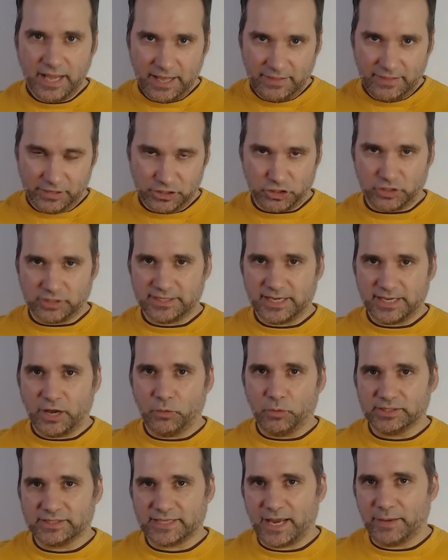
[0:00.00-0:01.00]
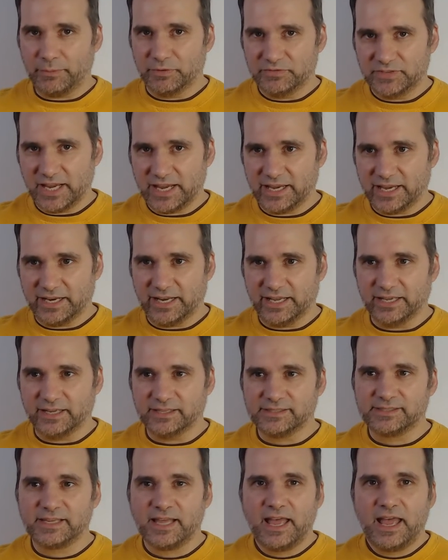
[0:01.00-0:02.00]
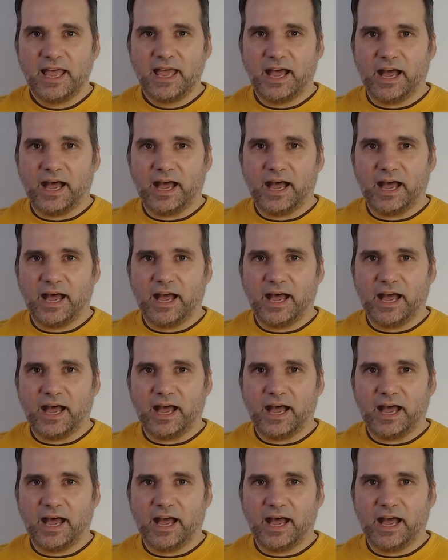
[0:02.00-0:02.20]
that you can tell what time of day it is.